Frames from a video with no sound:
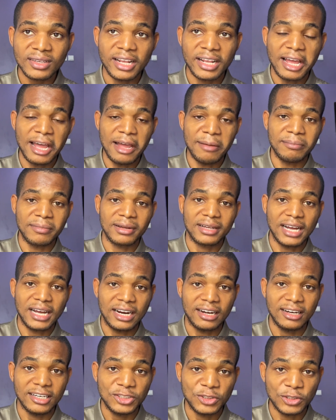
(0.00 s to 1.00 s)

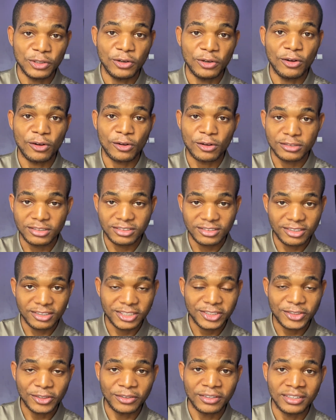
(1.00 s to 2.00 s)
calculation or
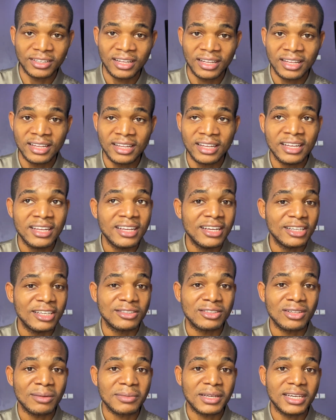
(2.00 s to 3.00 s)
consideration. In
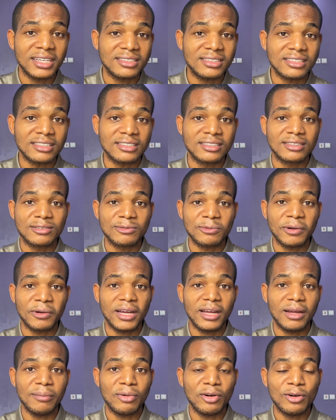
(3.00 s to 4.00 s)
some cases
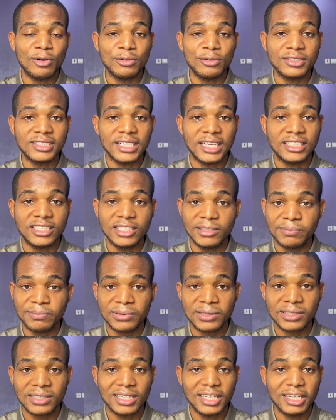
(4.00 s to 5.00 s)
where boreholes are cheap,
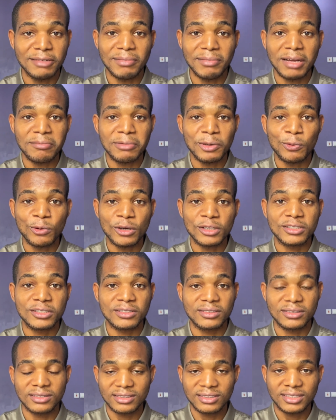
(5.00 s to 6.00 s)
it might be worth
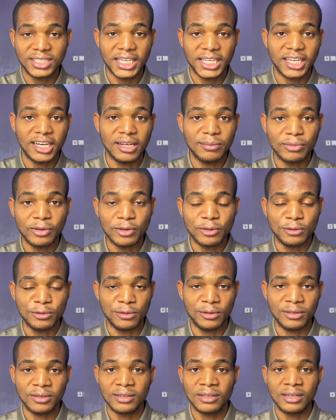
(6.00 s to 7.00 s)
sinking a
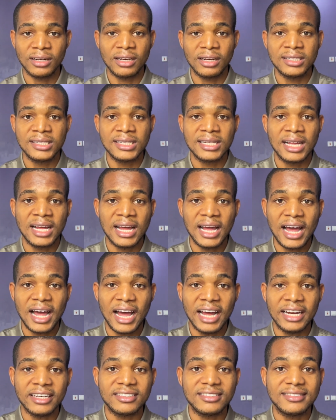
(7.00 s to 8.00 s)
borehole,
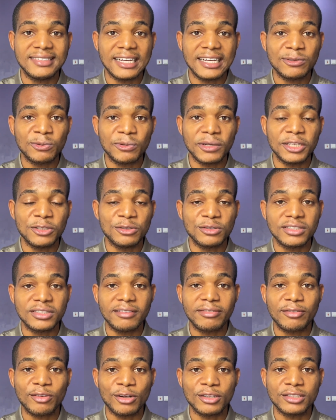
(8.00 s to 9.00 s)
and that way you
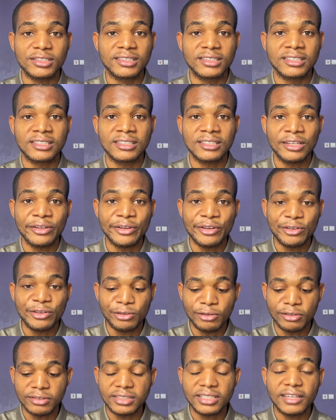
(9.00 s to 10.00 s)
save cost,
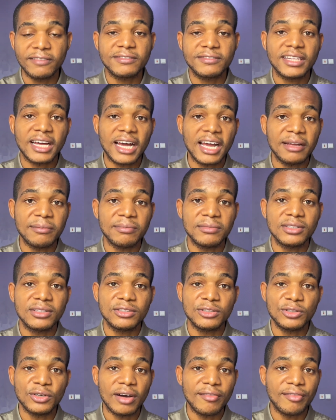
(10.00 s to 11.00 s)
you save time,
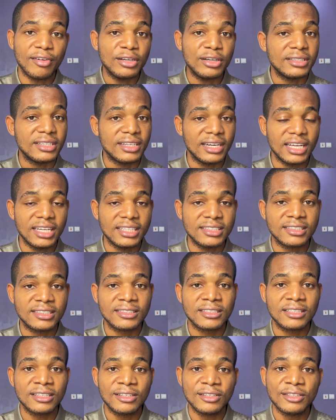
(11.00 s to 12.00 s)
you avoid delays.
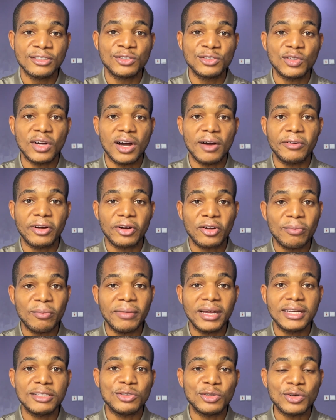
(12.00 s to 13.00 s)
So I
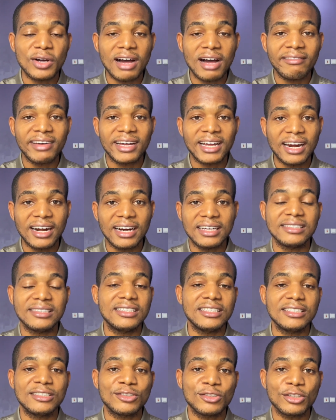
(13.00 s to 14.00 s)
recommend you have a
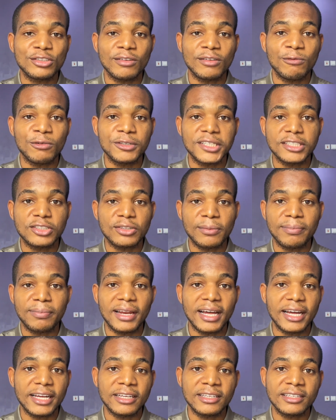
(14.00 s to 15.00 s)
guaranteed source of water
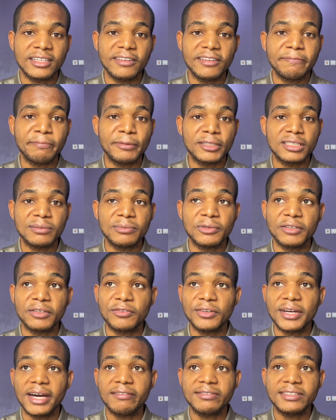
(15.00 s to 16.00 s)
supply. If possible, if
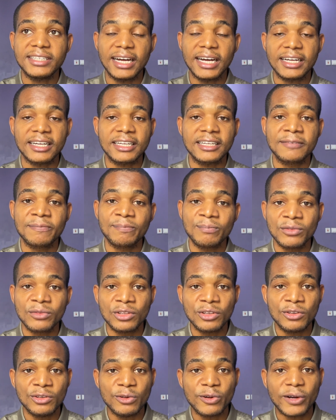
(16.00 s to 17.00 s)
you have tank,
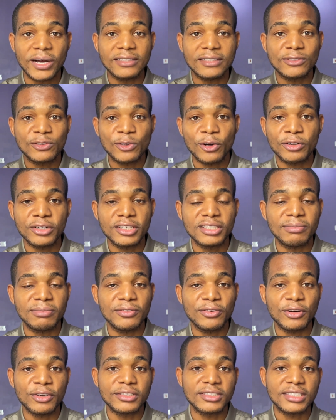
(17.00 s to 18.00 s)
you can store it
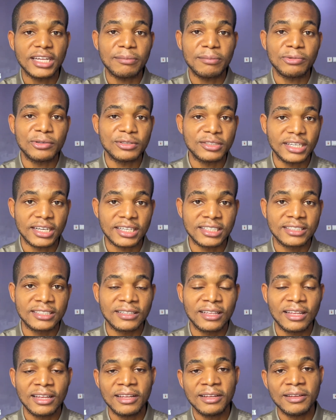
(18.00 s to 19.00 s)
before you start project.
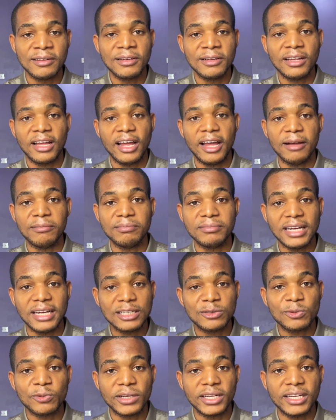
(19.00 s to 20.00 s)

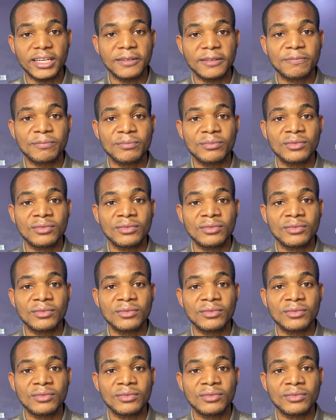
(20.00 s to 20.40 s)
That way,